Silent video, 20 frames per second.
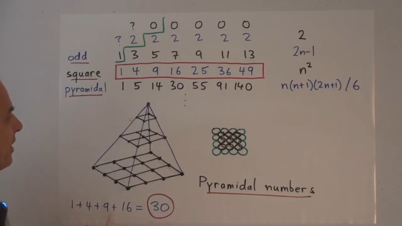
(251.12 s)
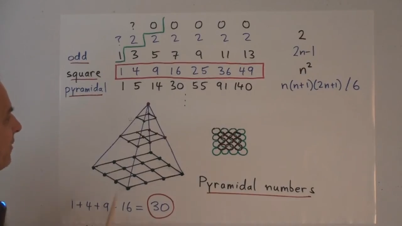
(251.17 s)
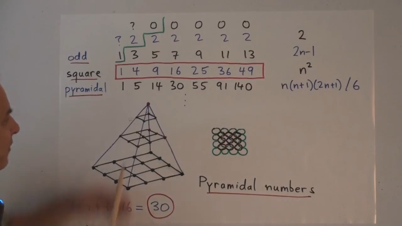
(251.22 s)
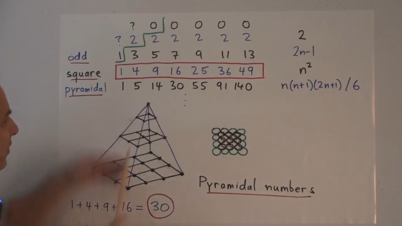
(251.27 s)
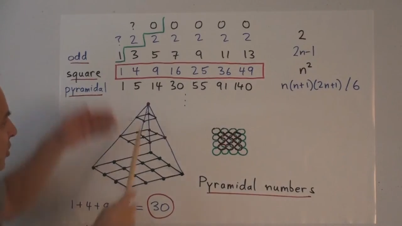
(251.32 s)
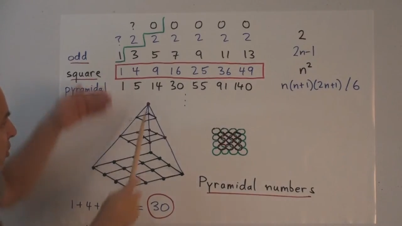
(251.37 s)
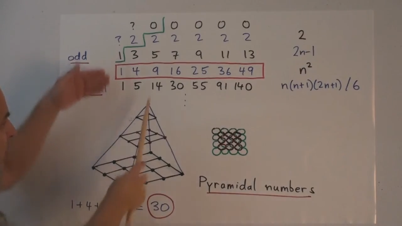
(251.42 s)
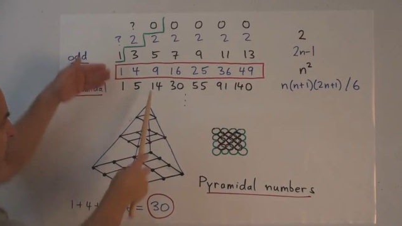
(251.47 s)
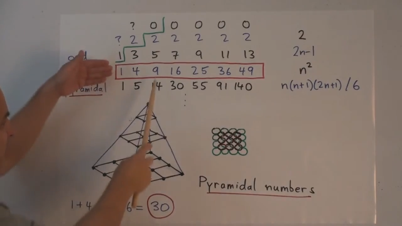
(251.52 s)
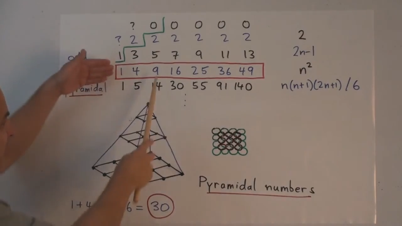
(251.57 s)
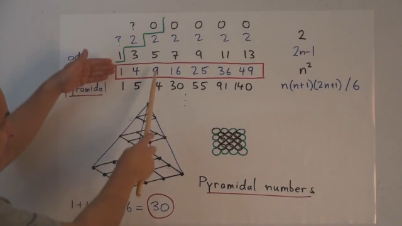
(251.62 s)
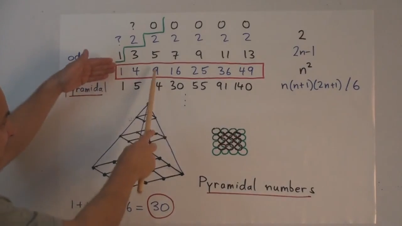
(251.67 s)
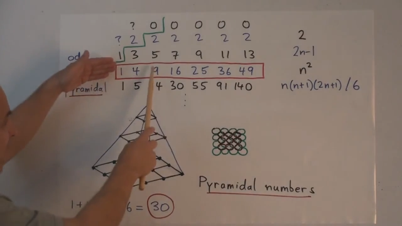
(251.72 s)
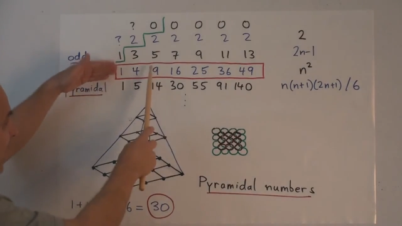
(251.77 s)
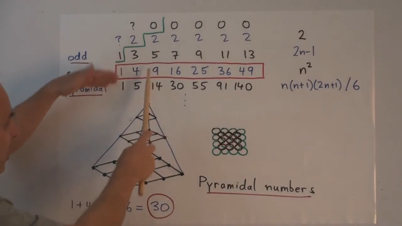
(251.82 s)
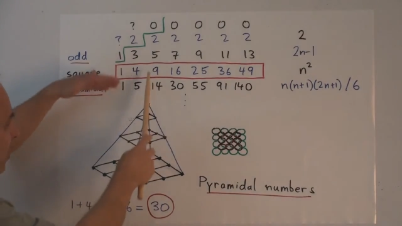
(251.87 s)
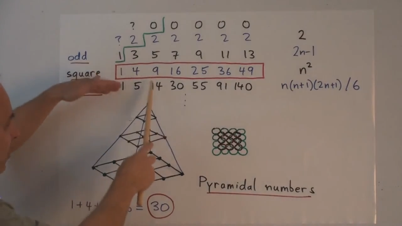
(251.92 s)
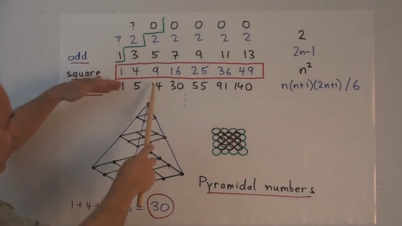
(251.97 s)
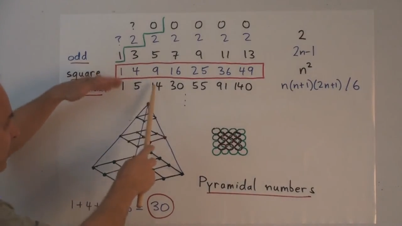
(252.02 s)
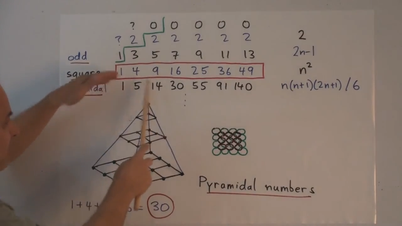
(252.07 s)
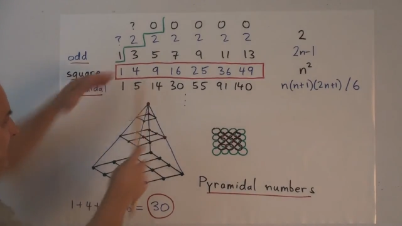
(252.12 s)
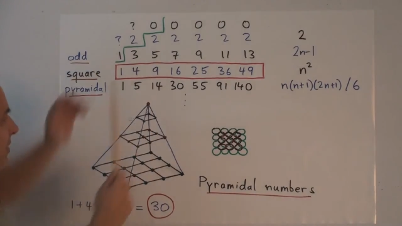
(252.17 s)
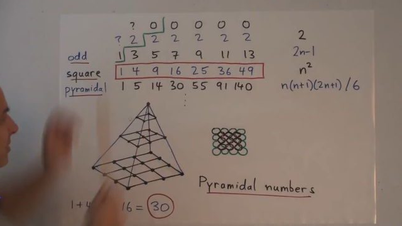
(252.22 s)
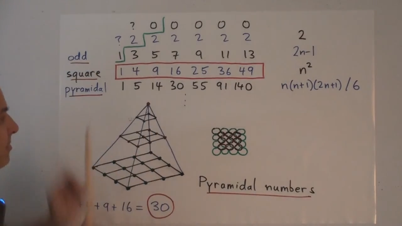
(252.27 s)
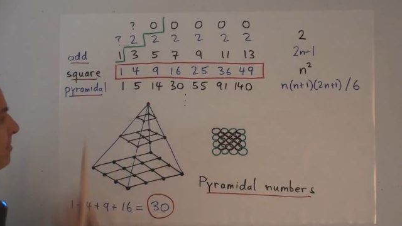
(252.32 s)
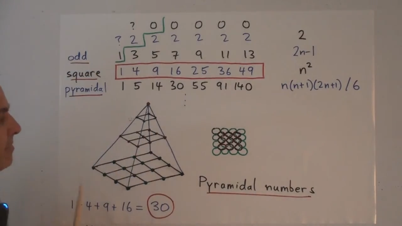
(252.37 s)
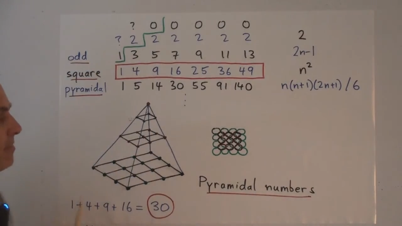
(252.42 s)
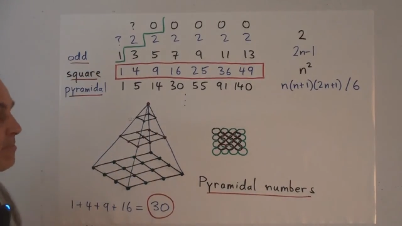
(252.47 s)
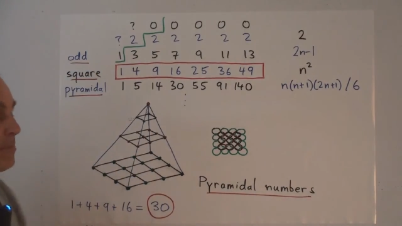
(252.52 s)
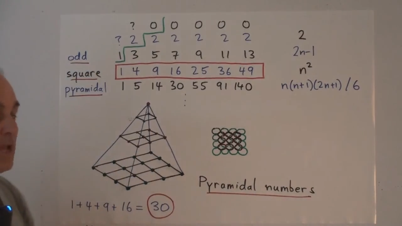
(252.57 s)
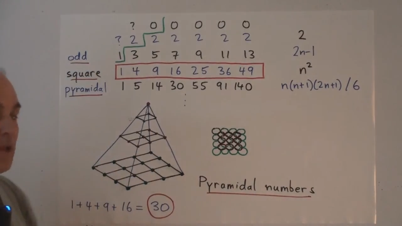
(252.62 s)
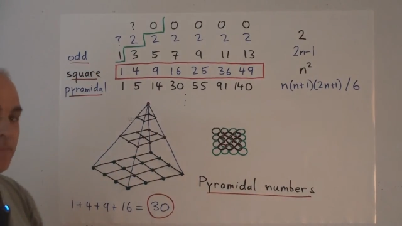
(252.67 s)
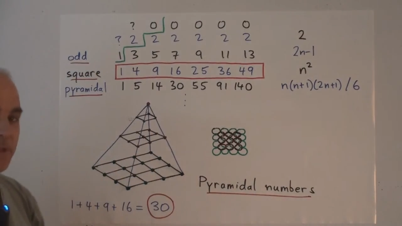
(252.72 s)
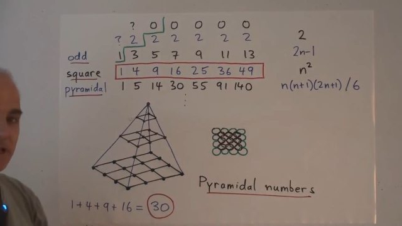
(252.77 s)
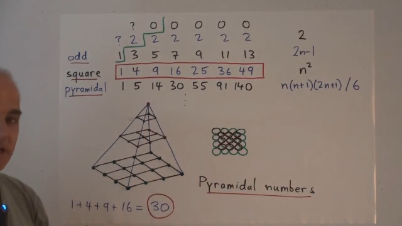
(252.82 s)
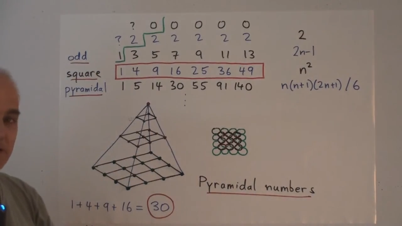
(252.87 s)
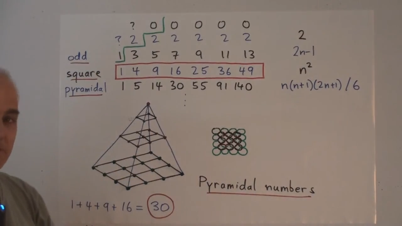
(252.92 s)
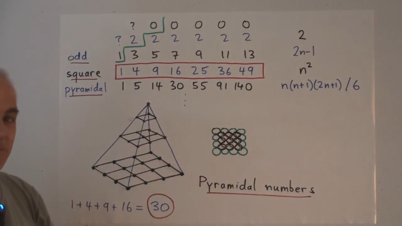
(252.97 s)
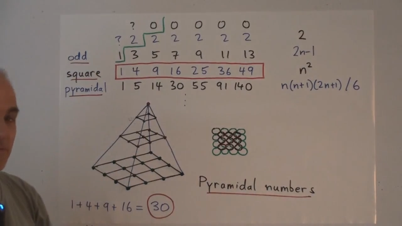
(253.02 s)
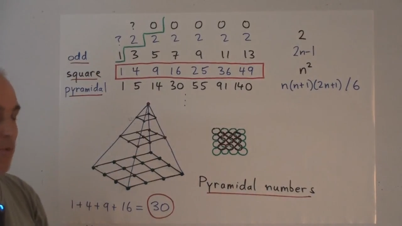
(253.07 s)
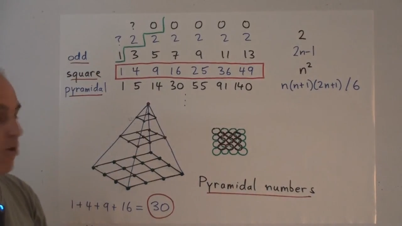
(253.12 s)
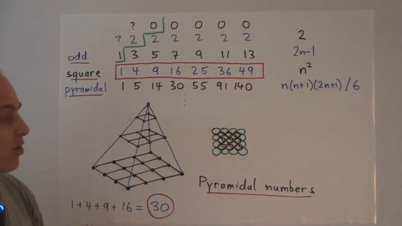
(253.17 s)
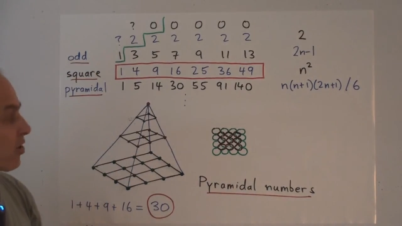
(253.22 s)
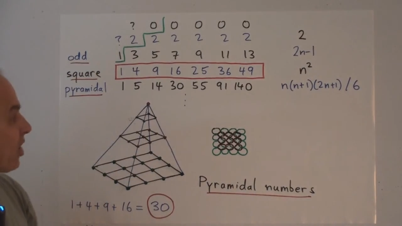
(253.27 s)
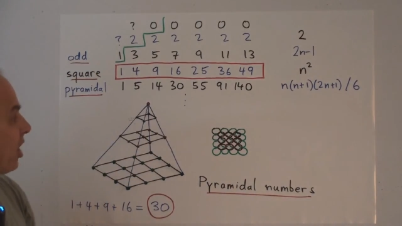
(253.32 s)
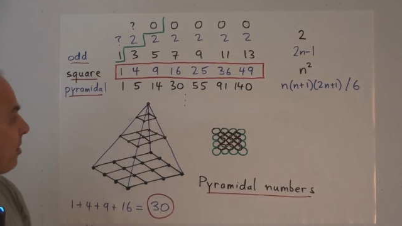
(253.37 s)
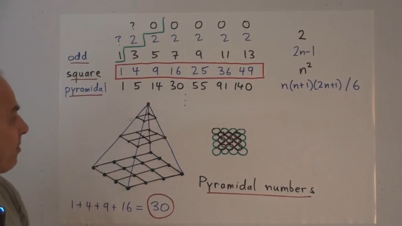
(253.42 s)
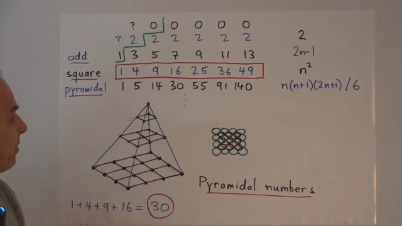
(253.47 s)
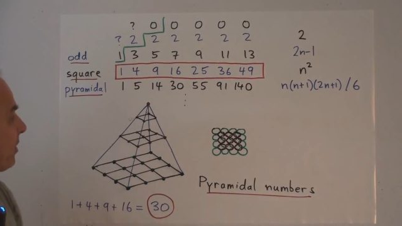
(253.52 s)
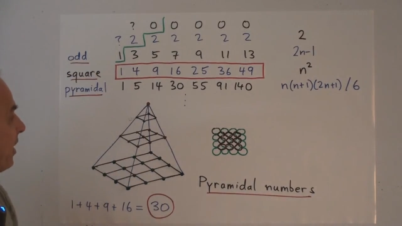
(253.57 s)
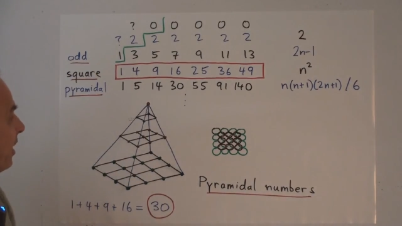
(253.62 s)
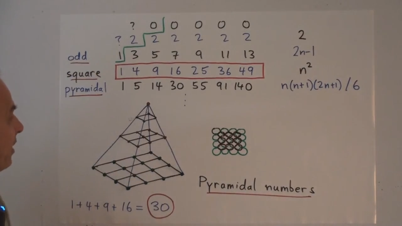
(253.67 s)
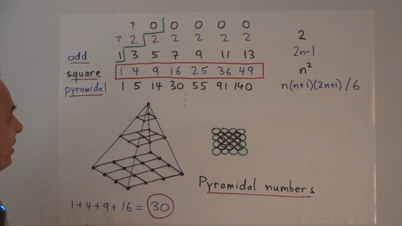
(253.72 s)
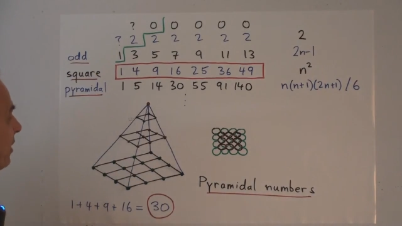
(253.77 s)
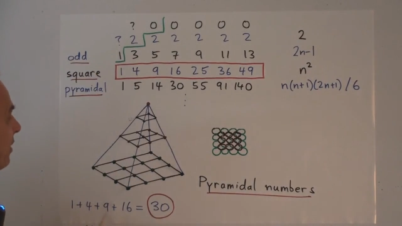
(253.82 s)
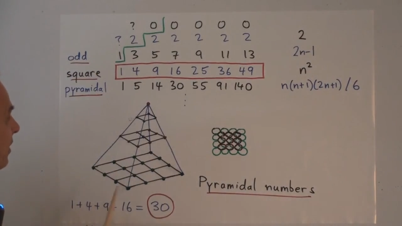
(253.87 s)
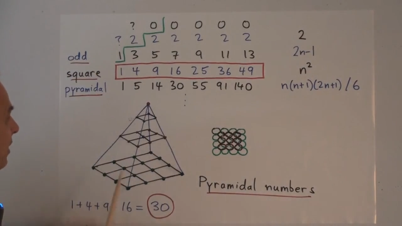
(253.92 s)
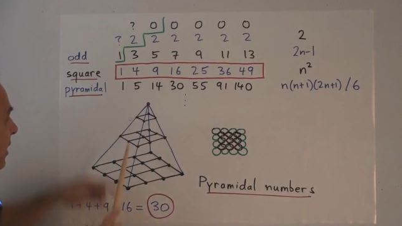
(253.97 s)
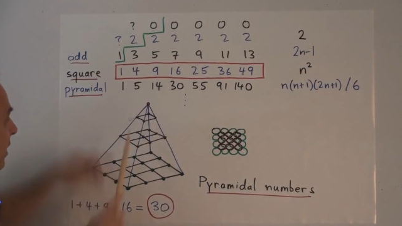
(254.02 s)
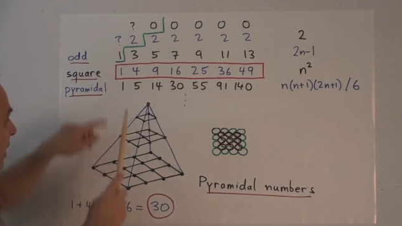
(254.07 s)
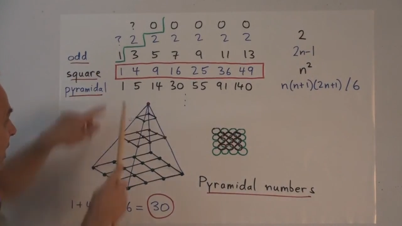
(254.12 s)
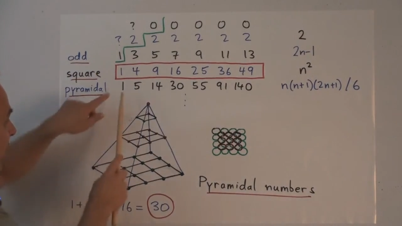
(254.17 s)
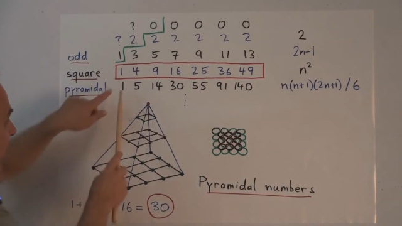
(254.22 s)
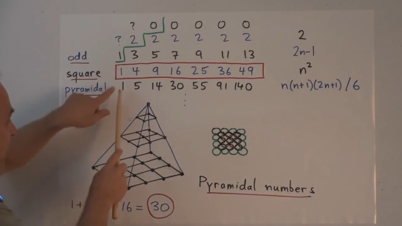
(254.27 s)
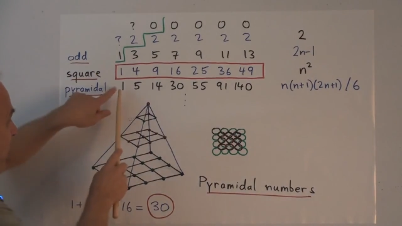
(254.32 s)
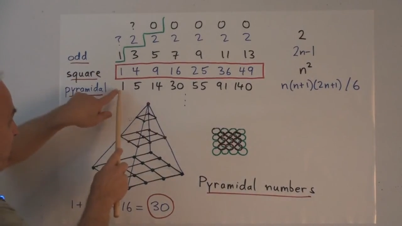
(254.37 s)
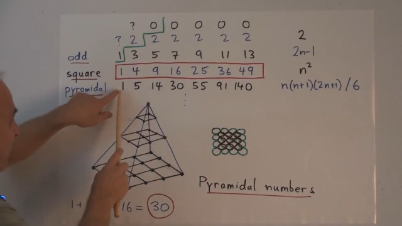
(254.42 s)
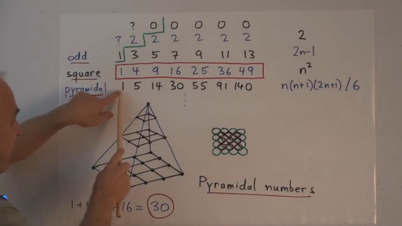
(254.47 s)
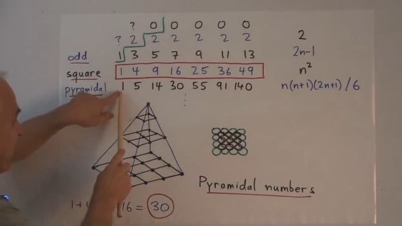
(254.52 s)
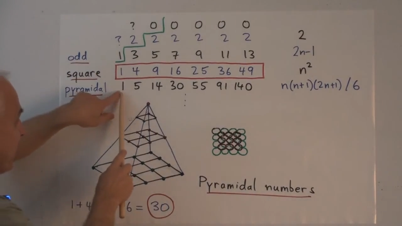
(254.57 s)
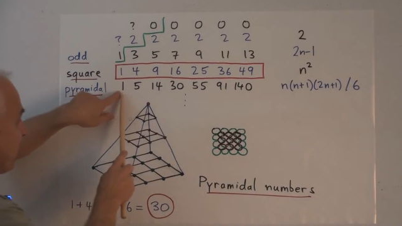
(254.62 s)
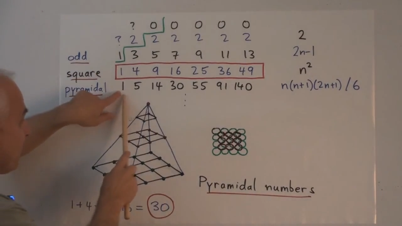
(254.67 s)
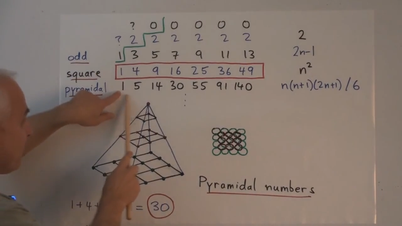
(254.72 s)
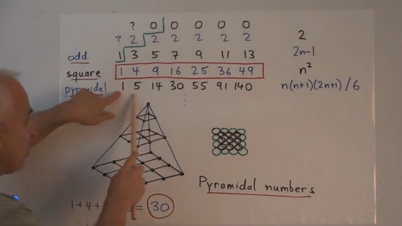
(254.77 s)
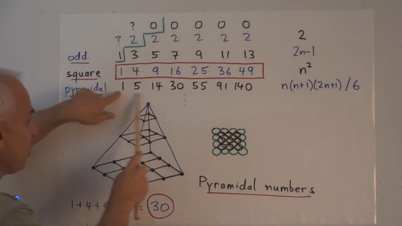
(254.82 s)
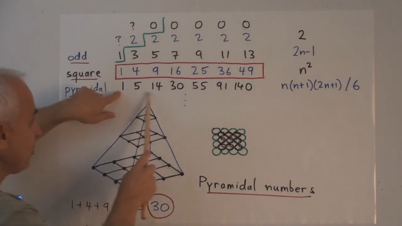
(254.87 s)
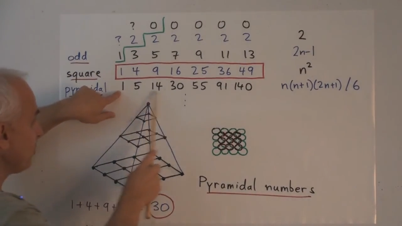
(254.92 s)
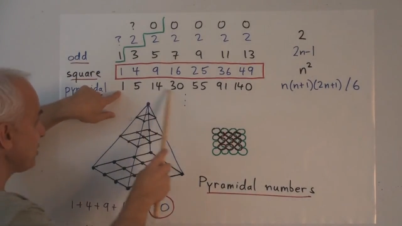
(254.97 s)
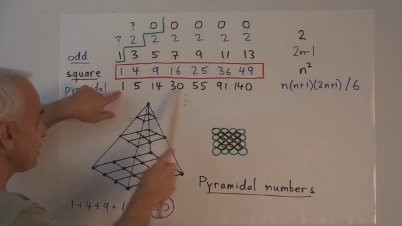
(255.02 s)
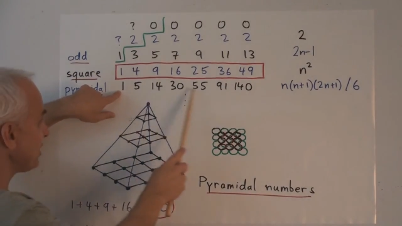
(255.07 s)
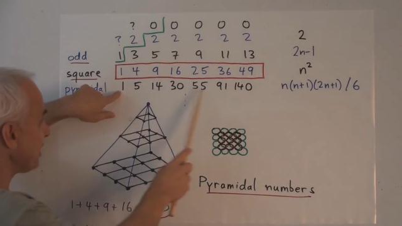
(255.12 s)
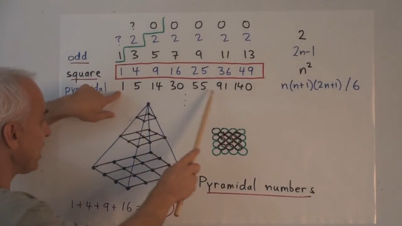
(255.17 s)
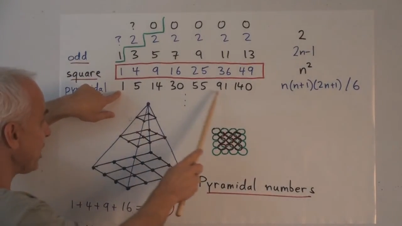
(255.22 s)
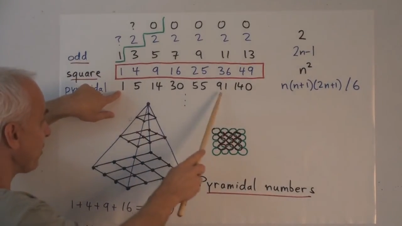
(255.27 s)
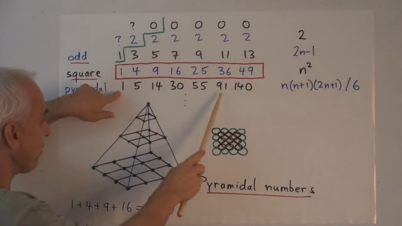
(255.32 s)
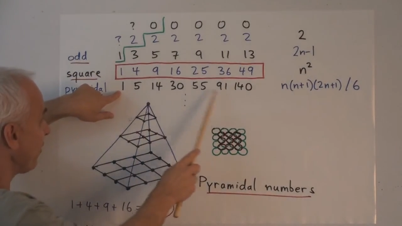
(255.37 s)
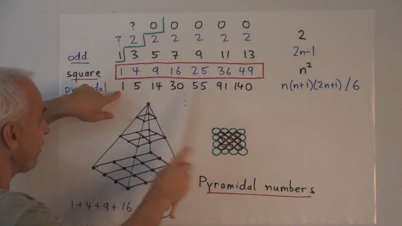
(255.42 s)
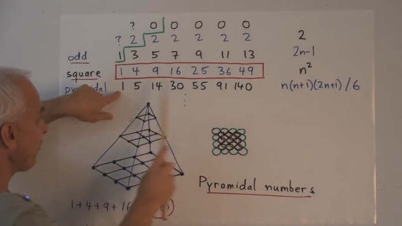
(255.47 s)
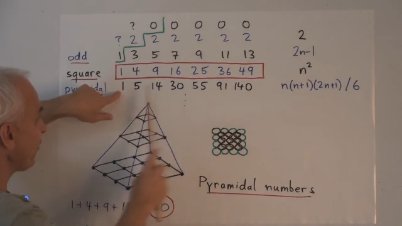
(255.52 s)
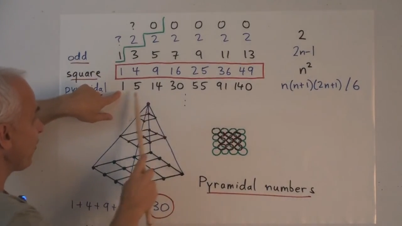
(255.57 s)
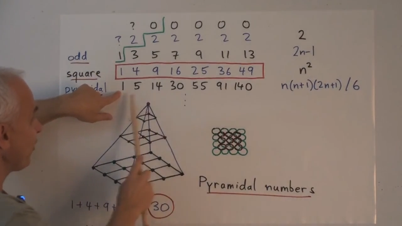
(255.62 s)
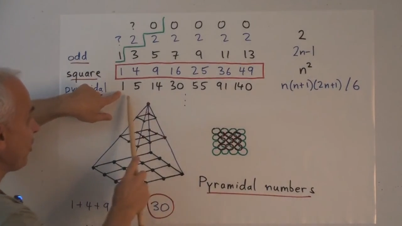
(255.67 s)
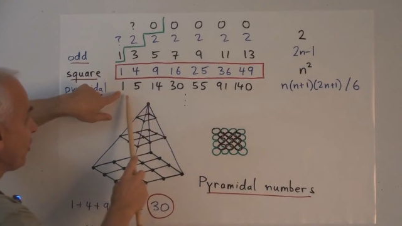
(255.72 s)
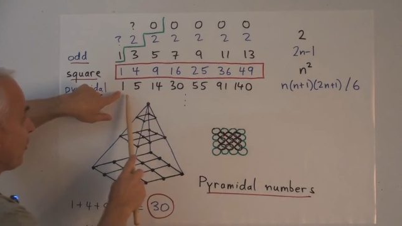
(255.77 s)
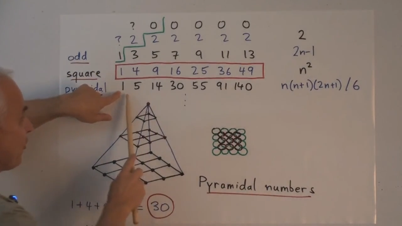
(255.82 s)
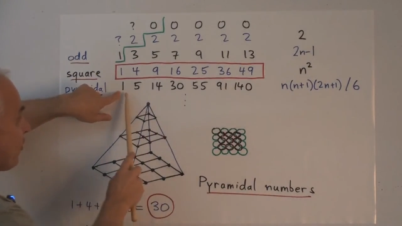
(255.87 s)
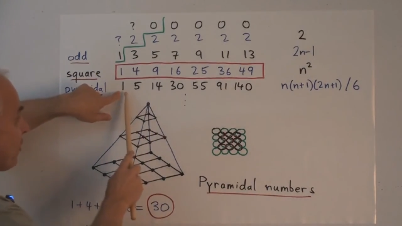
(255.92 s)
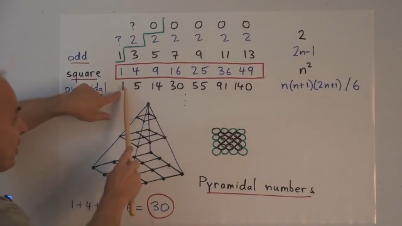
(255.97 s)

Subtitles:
(no speaker visible)